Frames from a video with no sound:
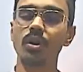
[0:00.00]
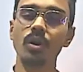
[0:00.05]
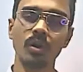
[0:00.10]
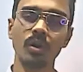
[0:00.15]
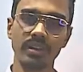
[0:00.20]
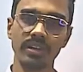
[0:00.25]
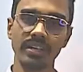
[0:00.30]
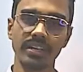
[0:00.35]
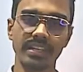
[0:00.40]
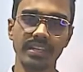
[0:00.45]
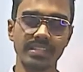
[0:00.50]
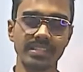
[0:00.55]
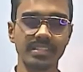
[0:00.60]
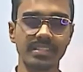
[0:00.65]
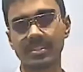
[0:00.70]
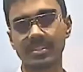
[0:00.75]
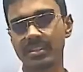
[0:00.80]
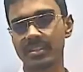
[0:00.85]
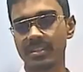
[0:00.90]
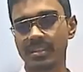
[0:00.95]
It is
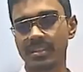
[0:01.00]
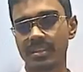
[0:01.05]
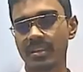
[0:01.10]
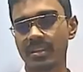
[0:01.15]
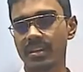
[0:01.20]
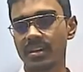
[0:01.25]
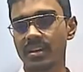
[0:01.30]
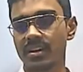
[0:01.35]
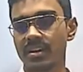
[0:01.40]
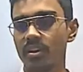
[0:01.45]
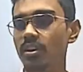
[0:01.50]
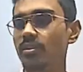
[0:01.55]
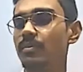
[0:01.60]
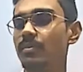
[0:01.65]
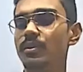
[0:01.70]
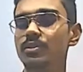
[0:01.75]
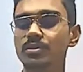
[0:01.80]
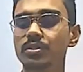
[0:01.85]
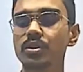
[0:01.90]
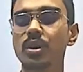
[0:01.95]
almost
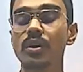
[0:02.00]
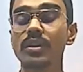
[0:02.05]
gone,